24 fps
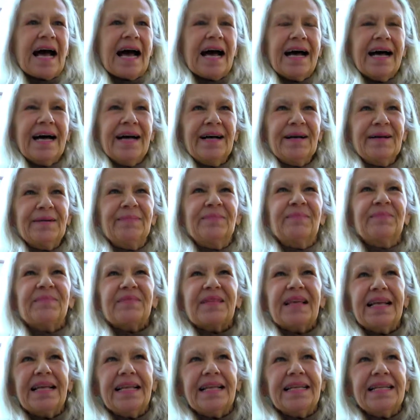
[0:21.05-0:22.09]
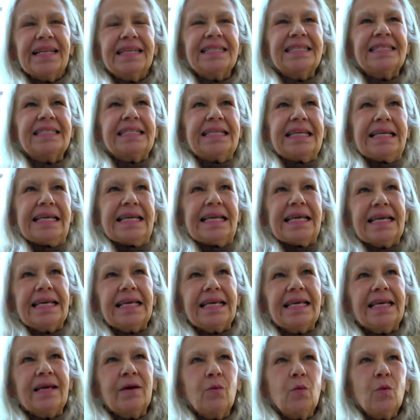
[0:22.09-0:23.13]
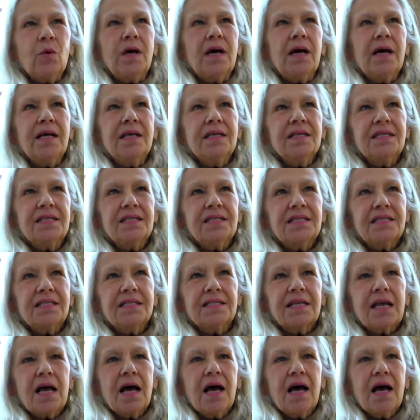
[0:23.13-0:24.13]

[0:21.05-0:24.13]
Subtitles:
Let's see. It was